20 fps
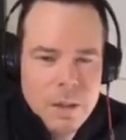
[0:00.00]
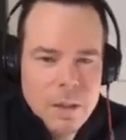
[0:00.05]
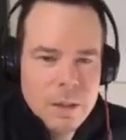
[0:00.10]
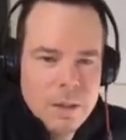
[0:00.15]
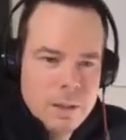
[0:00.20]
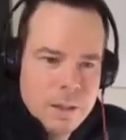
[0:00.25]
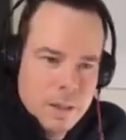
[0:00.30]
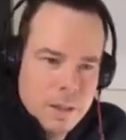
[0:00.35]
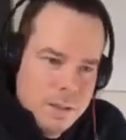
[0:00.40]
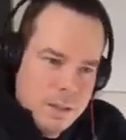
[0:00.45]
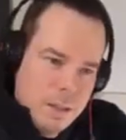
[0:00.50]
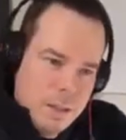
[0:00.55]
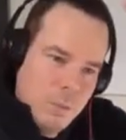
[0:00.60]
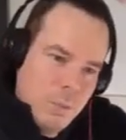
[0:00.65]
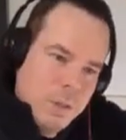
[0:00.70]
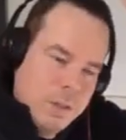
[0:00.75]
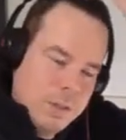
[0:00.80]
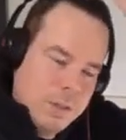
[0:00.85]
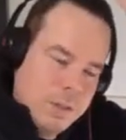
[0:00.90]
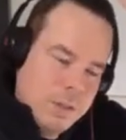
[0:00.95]
And the idea
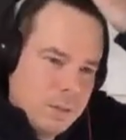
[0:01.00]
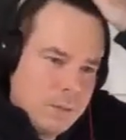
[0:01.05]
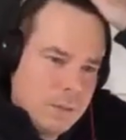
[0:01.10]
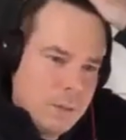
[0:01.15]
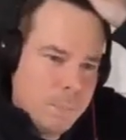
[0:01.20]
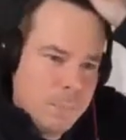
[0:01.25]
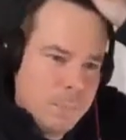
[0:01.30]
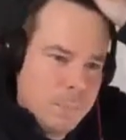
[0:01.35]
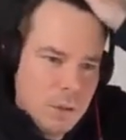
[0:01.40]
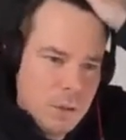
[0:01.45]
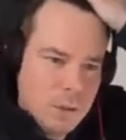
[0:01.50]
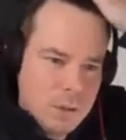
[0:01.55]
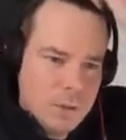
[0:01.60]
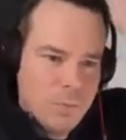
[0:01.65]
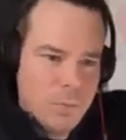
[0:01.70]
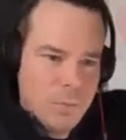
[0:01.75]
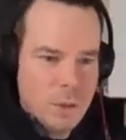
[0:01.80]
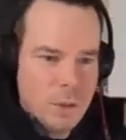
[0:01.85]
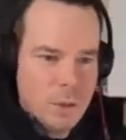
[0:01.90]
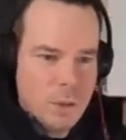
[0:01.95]
was the bulk of
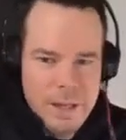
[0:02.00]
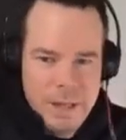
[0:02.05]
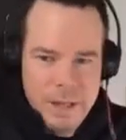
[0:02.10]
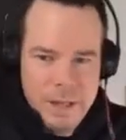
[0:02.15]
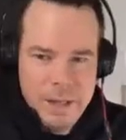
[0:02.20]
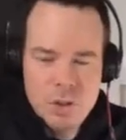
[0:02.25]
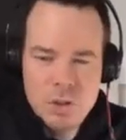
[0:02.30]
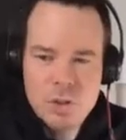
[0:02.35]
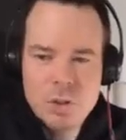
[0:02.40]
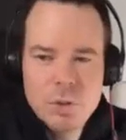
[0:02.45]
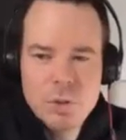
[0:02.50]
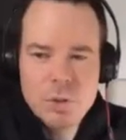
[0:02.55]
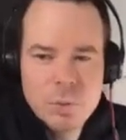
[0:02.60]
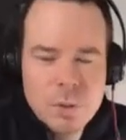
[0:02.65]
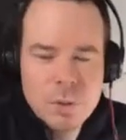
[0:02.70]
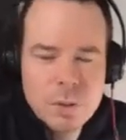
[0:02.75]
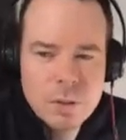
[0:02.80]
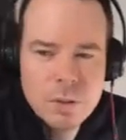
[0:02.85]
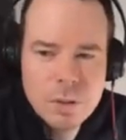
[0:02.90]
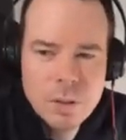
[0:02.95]
what I had to do
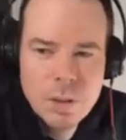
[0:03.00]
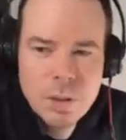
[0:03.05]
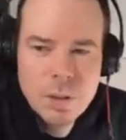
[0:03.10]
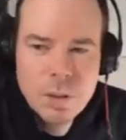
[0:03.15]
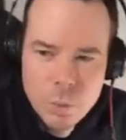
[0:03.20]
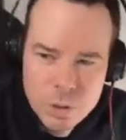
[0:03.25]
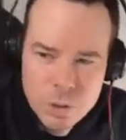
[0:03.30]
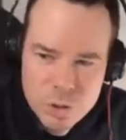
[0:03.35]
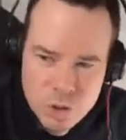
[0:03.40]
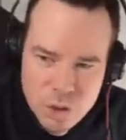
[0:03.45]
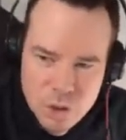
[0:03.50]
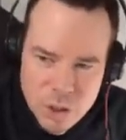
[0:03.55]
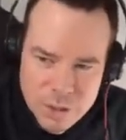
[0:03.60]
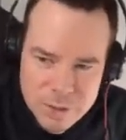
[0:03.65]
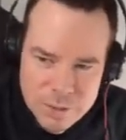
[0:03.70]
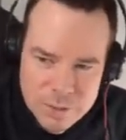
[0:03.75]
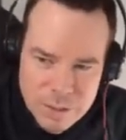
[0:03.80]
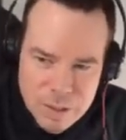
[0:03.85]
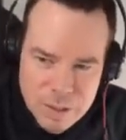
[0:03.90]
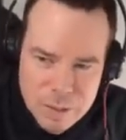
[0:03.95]
was
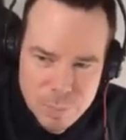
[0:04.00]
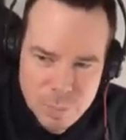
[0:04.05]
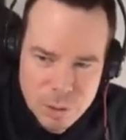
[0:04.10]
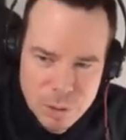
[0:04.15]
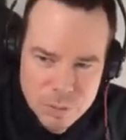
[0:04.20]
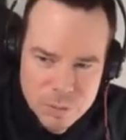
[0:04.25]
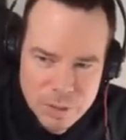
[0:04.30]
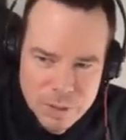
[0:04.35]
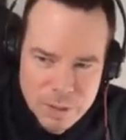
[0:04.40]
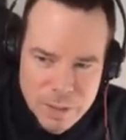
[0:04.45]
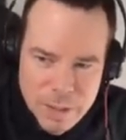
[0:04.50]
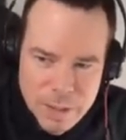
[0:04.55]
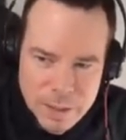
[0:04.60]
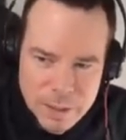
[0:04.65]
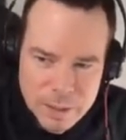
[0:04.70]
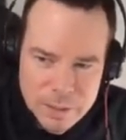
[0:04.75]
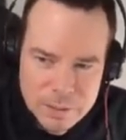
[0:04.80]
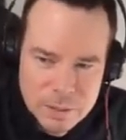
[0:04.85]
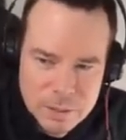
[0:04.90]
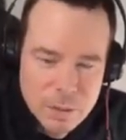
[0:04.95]
just in building
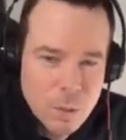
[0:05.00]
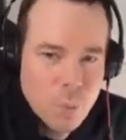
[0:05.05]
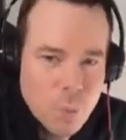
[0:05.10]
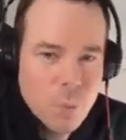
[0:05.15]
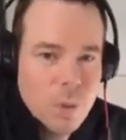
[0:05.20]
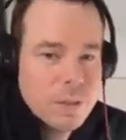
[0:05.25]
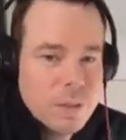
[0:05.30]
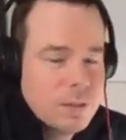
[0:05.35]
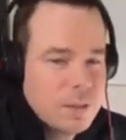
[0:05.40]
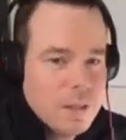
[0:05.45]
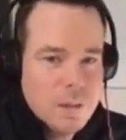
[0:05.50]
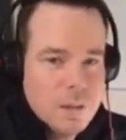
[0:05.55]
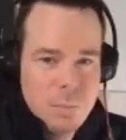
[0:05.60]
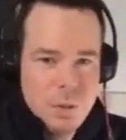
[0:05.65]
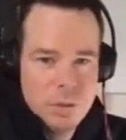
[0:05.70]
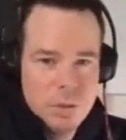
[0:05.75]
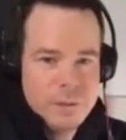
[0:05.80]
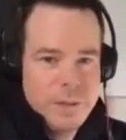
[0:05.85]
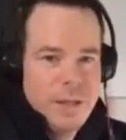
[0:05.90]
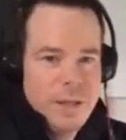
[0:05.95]
X. Once I
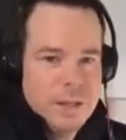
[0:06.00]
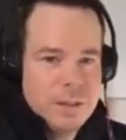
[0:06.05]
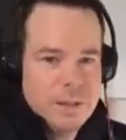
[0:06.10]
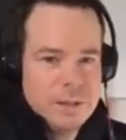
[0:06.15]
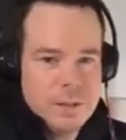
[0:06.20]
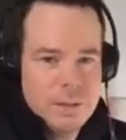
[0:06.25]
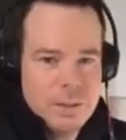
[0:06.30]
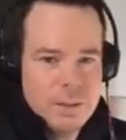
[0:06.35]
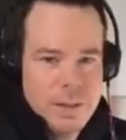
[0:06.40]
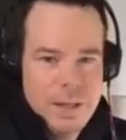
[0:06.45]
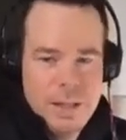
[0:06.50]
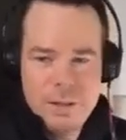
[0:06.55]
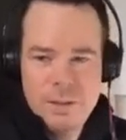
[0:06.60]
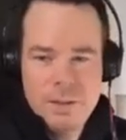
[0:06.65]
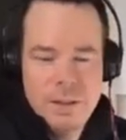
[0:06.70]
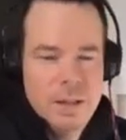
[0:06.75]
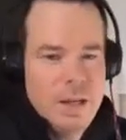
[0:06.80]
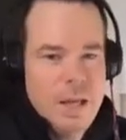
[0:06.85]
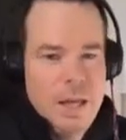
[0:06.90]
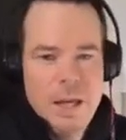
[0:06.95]
built X, that's
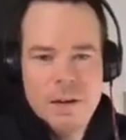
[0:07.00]
it.